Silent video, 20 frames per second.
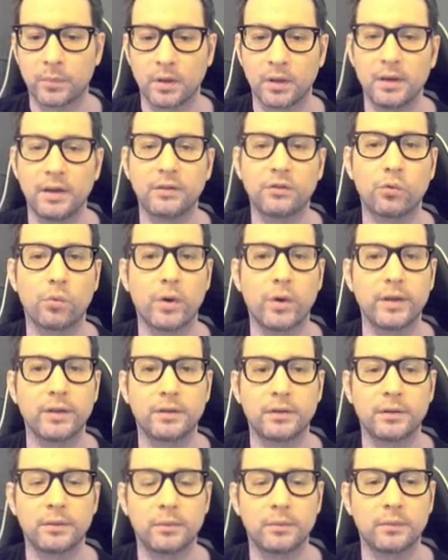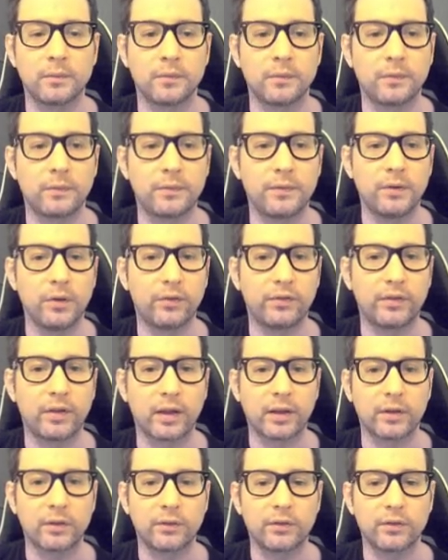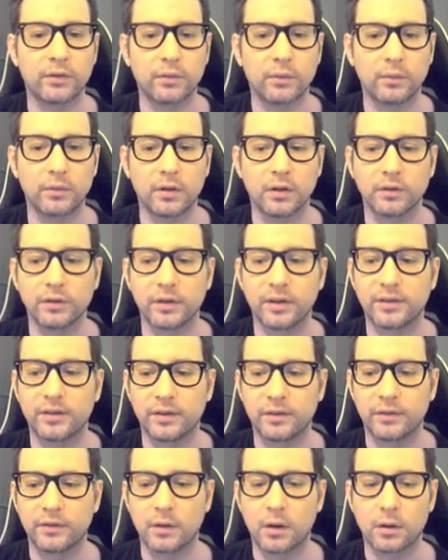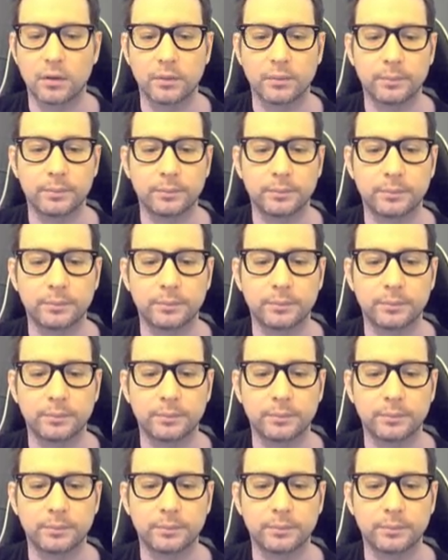Let's wait a few seconds until this is done.